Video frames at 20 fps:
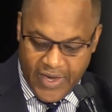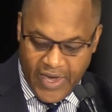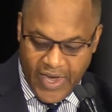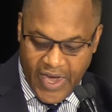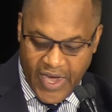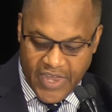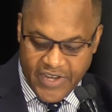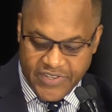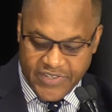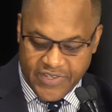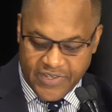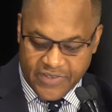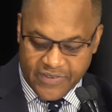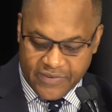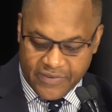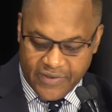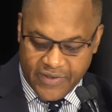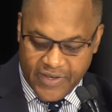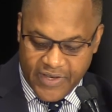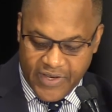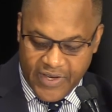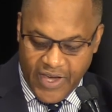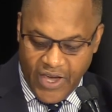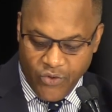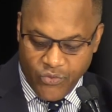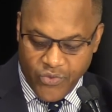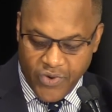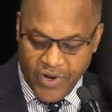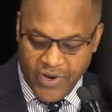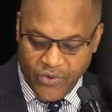and
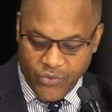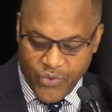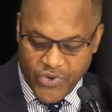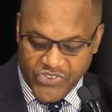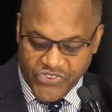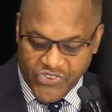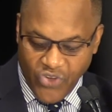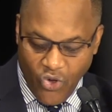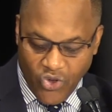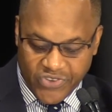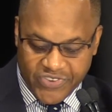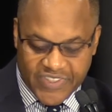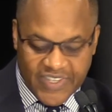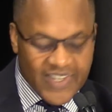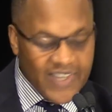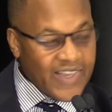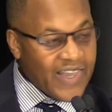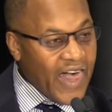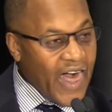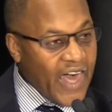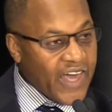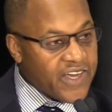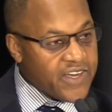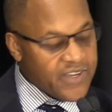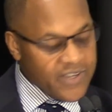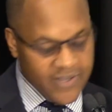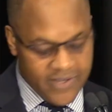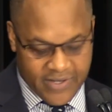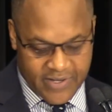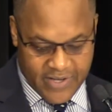a resulting lack
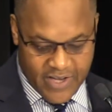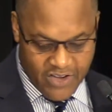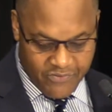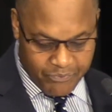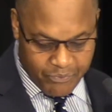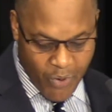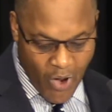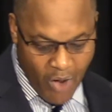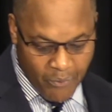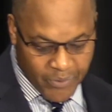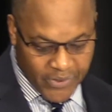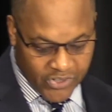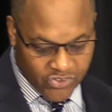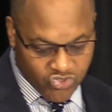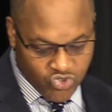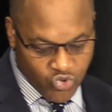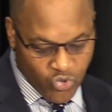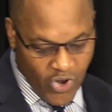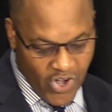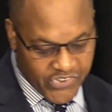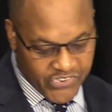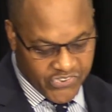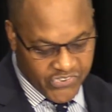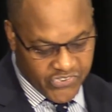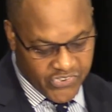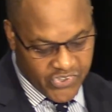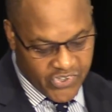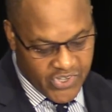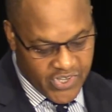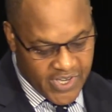of public
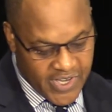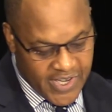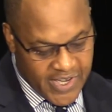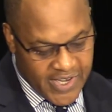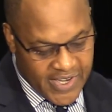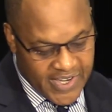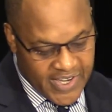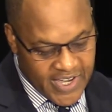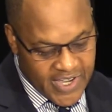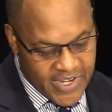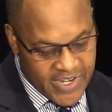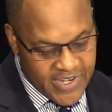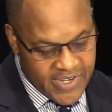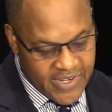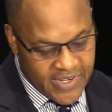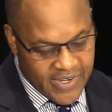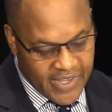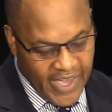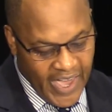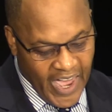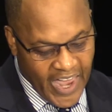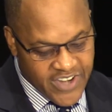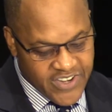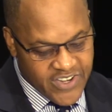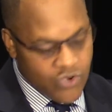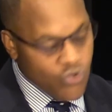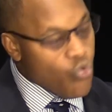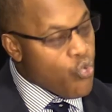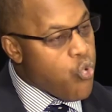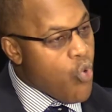trust in
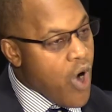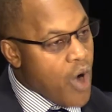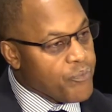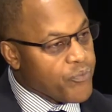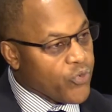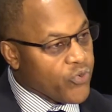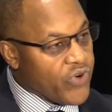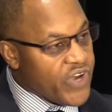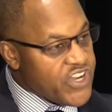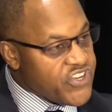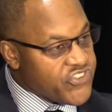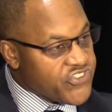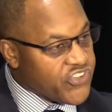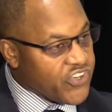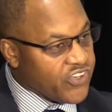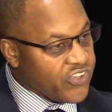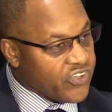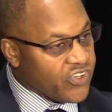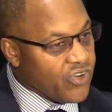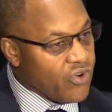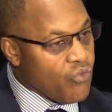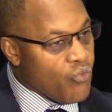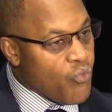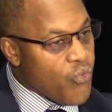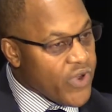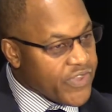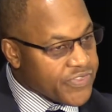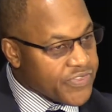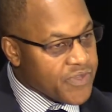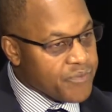and cooperation
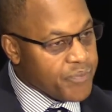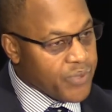with the